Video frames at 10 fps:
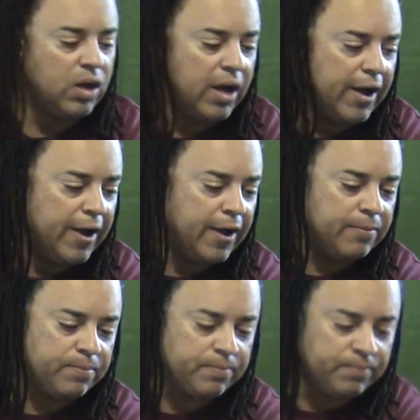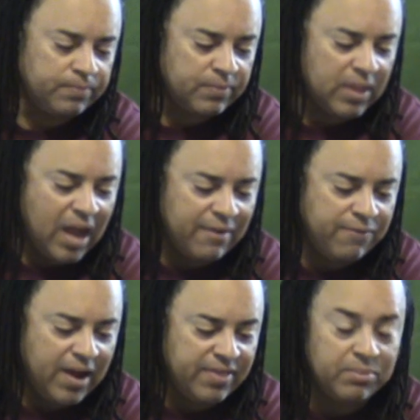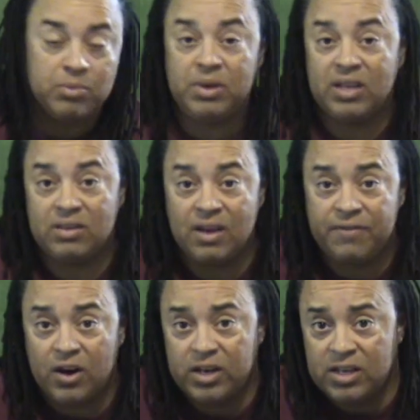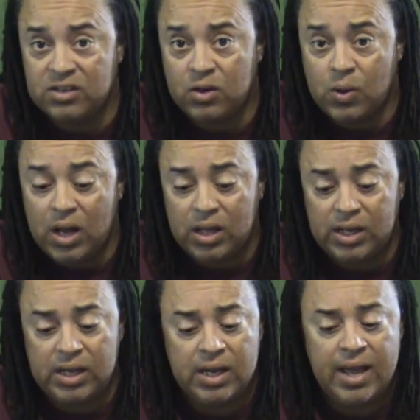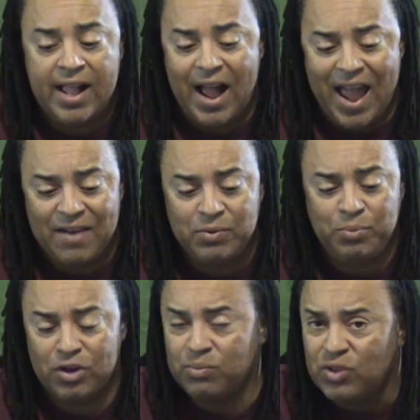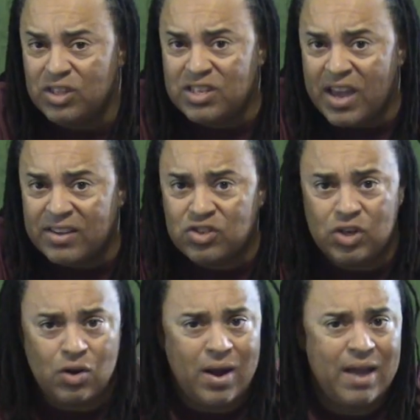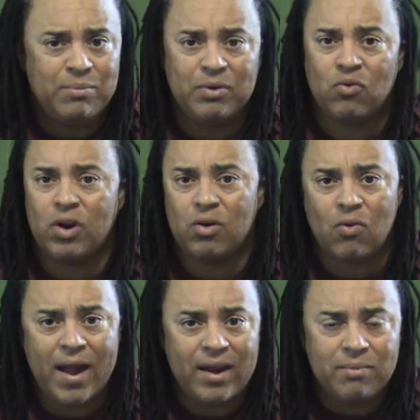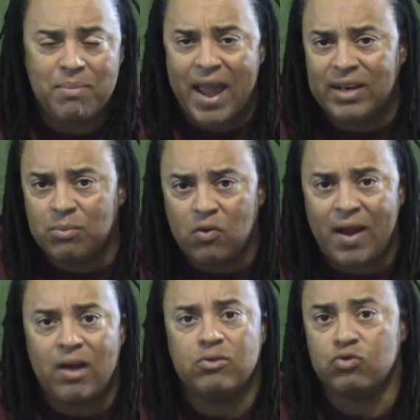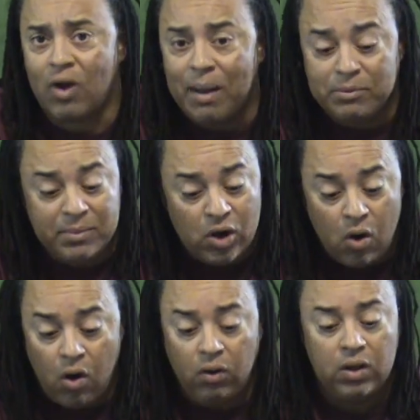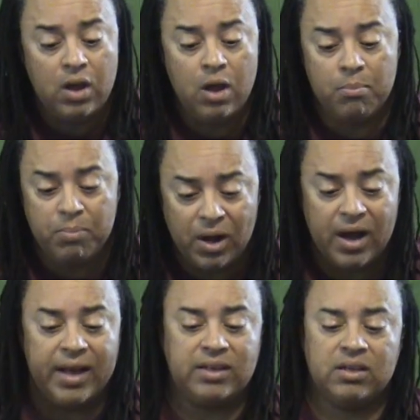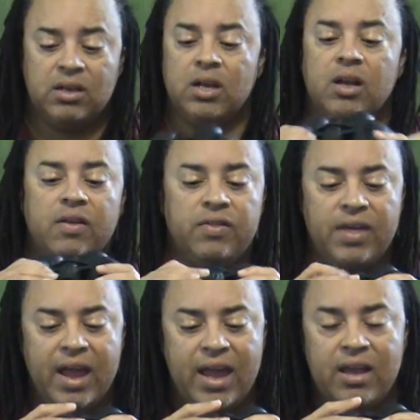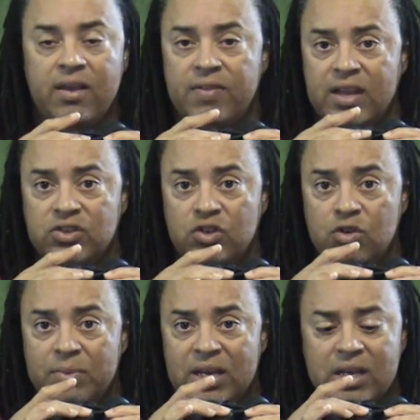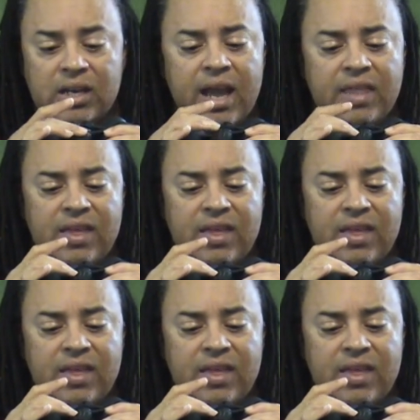I find them to be a very decent quality. I haven't put them to the test, I haven't been running around and banged them around or dropped them at all, but they zoom in and